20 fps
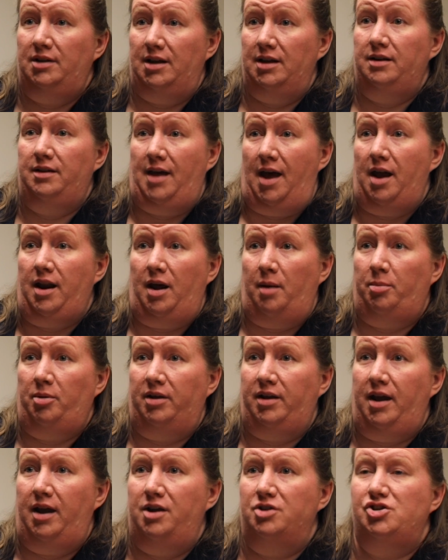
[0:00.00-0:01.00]
in that
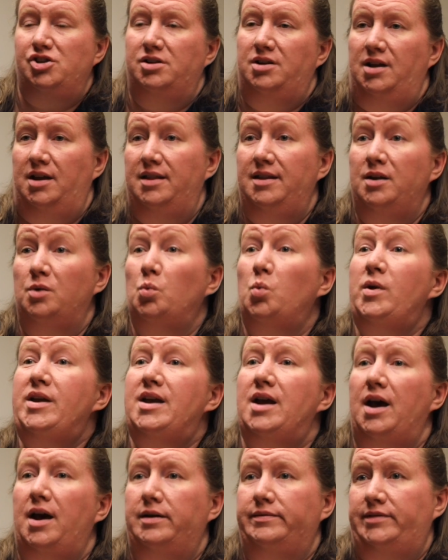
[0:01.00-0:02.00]
application, and then we
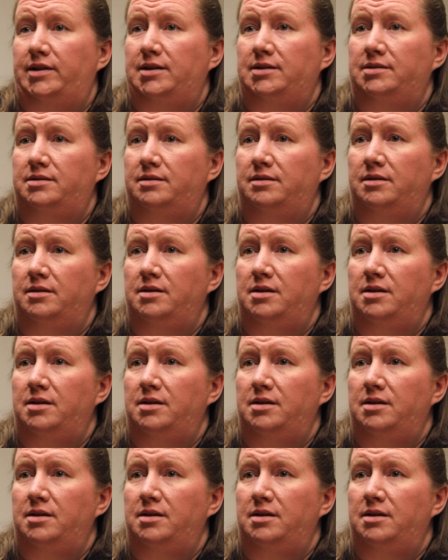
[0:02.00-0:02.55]
have it.